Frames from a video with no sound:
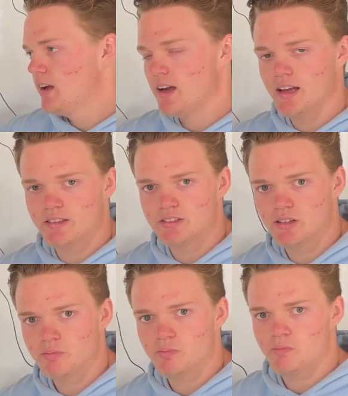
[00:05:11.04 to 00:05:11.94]
ends
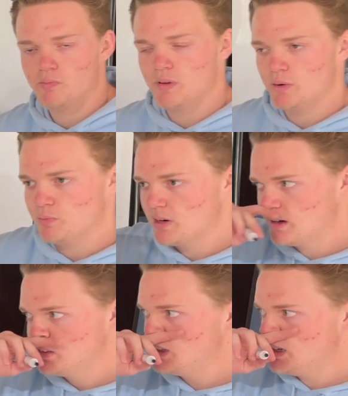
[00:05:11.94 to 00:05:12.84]
up being brought
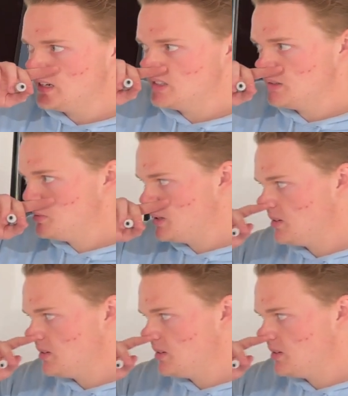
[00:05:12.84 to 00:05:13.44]
into Egypt,